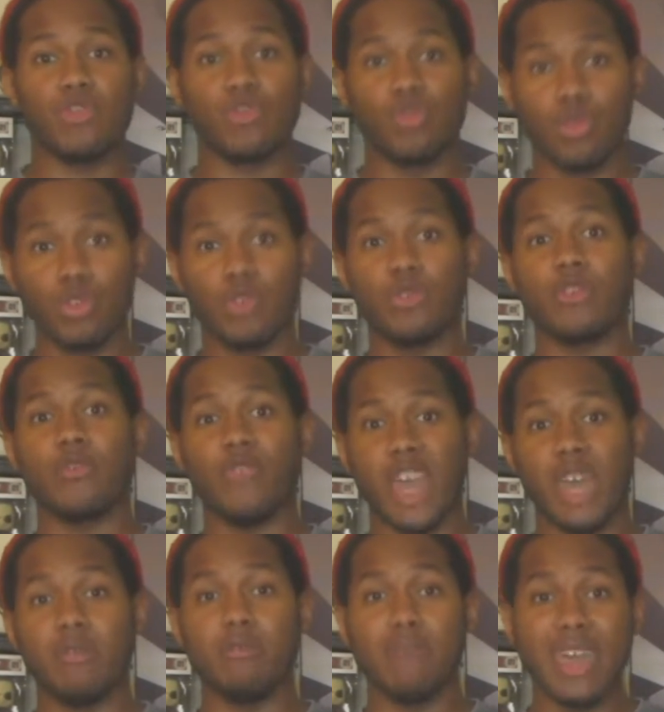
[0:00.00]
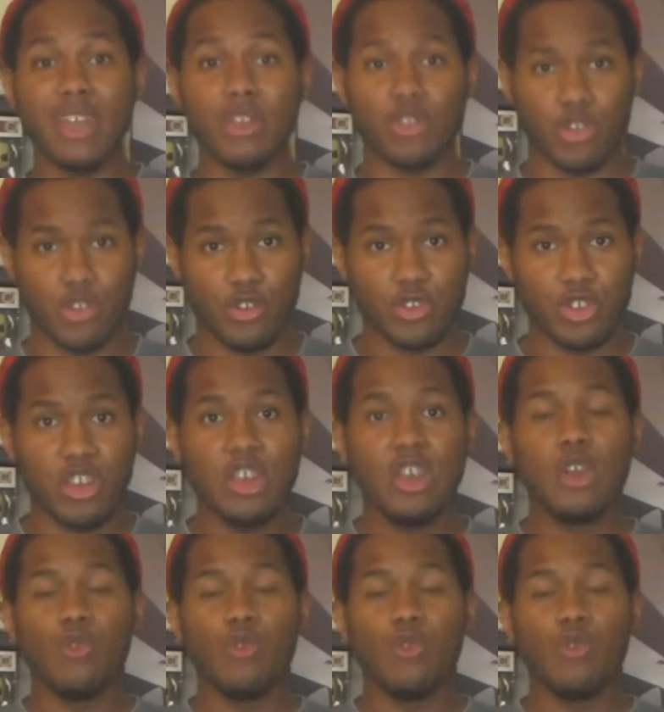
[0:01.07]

Schuller's famed megachurch,